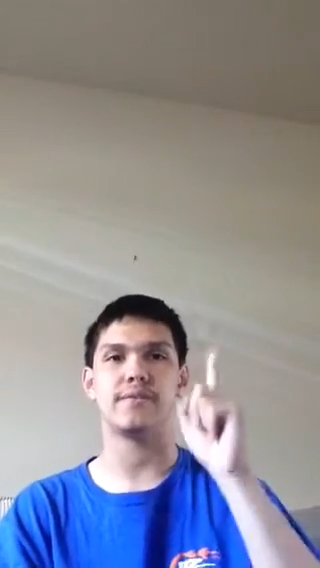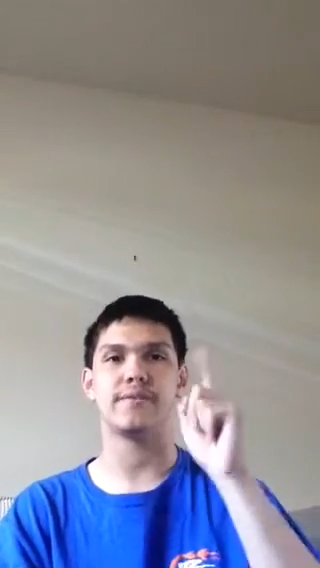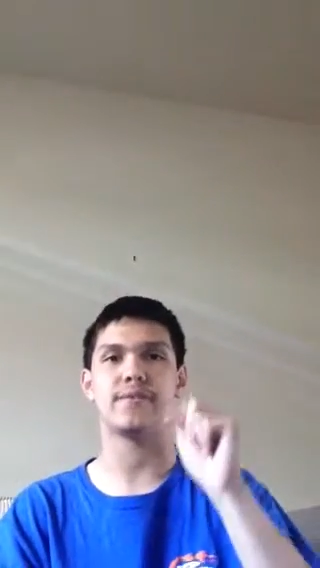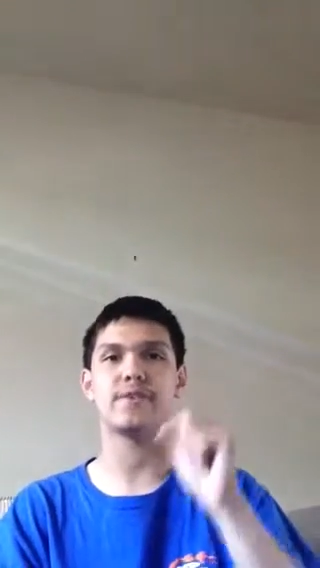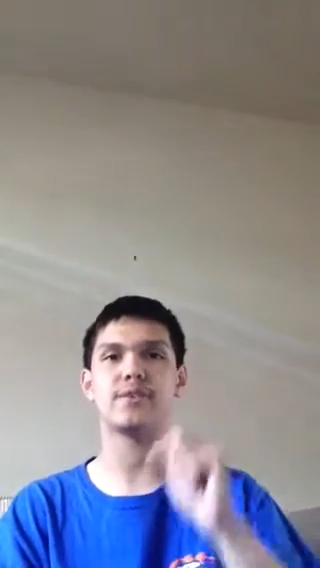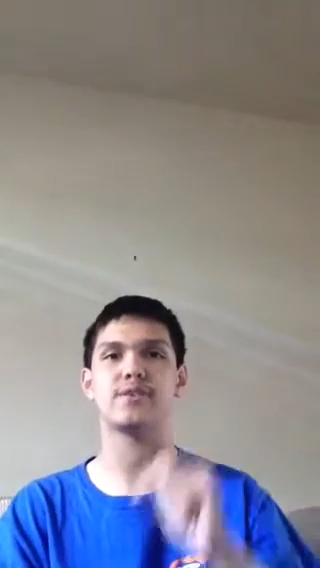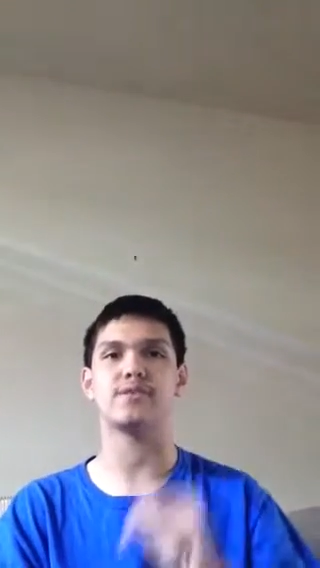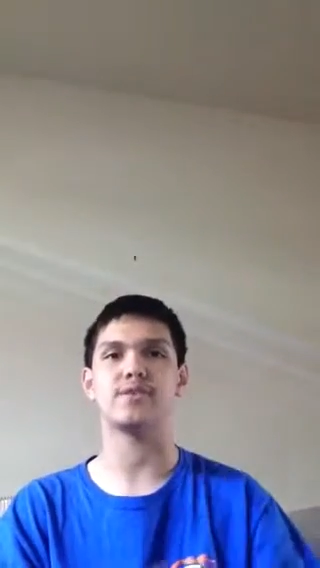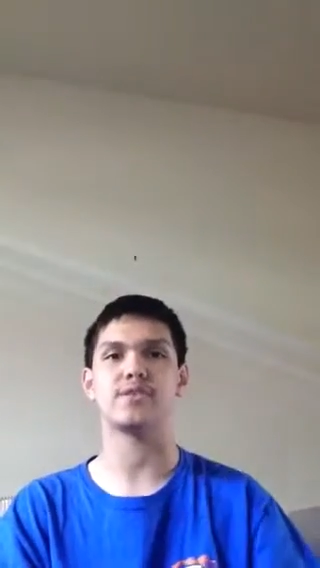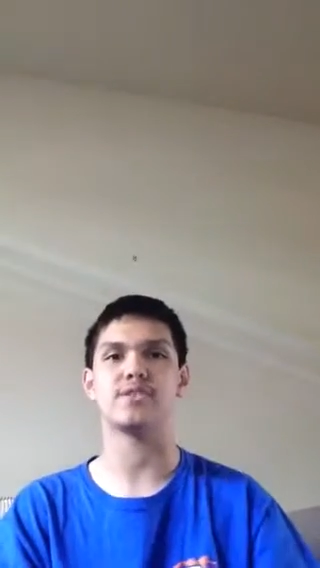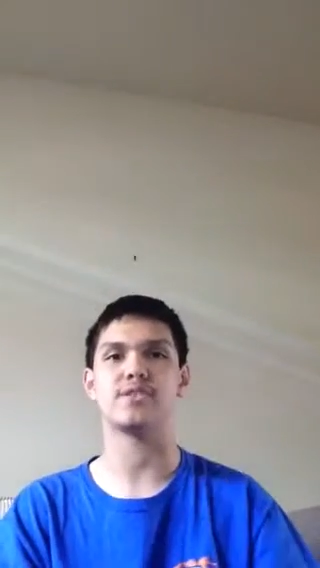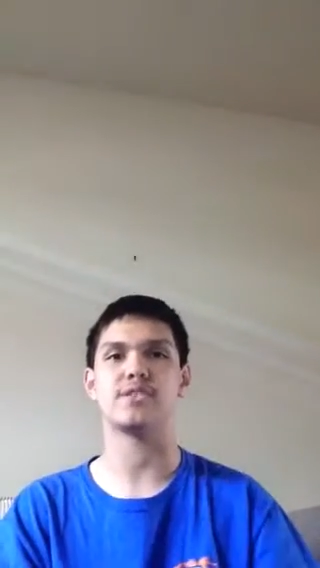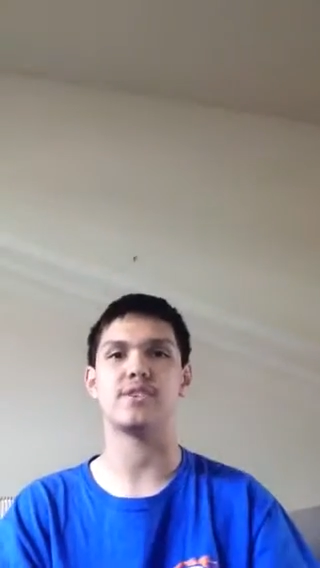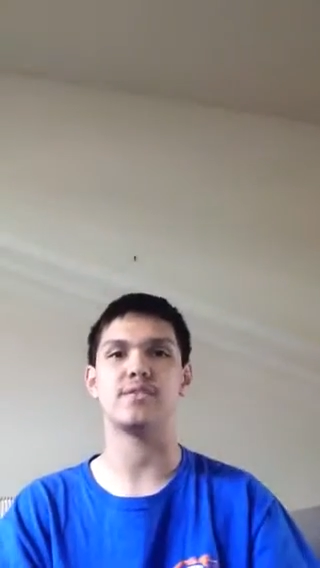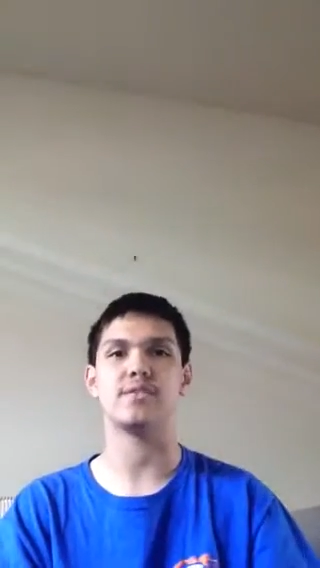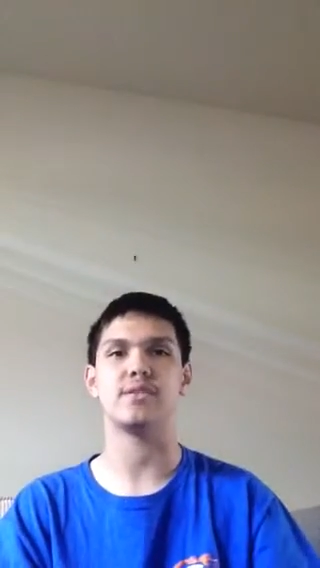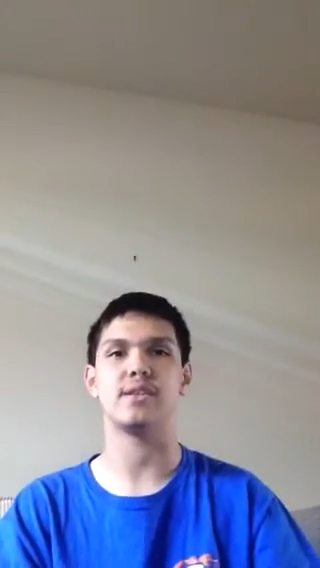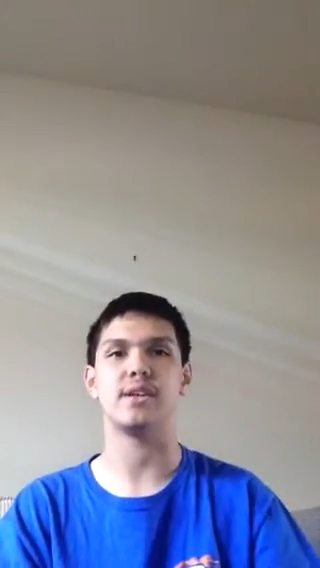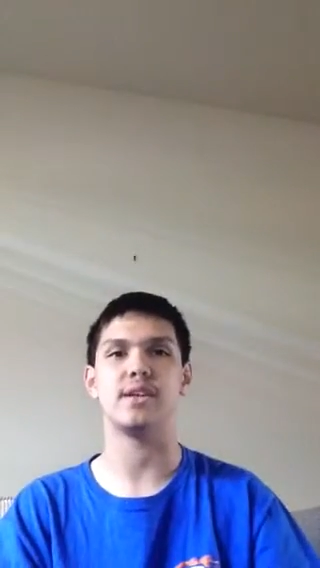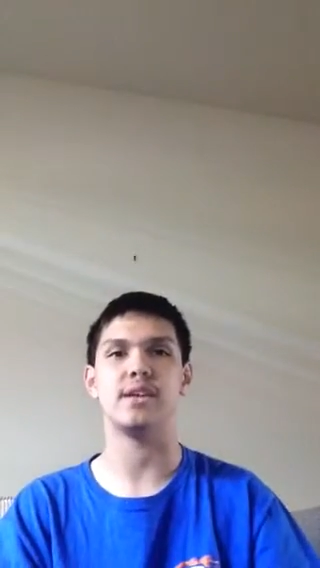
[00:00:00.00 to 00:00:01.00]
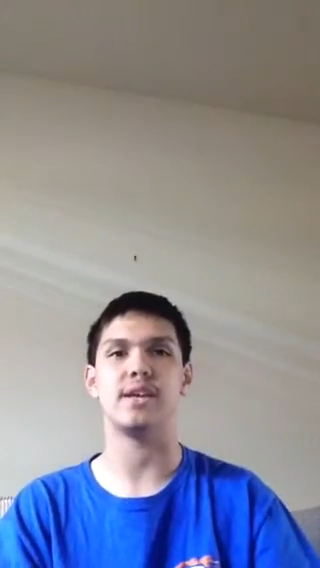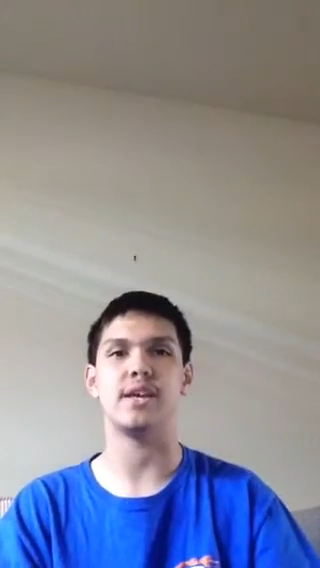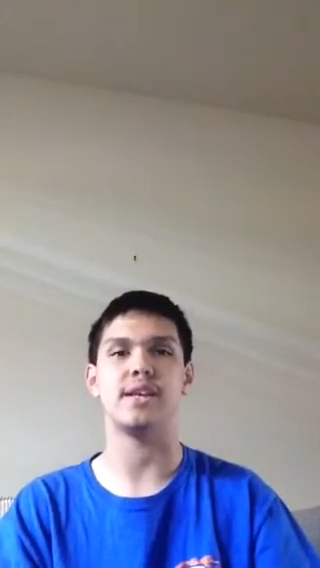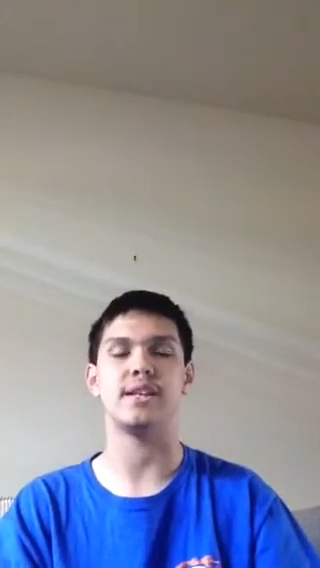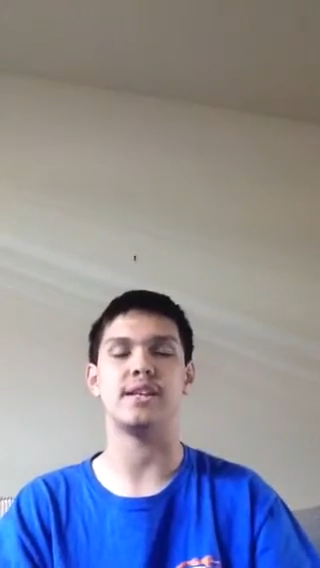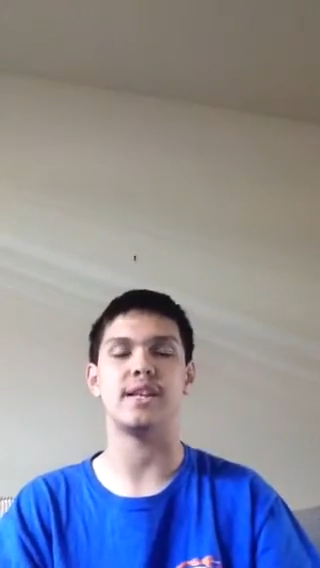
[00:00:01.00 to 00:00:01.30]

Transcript: the first for Chevrolet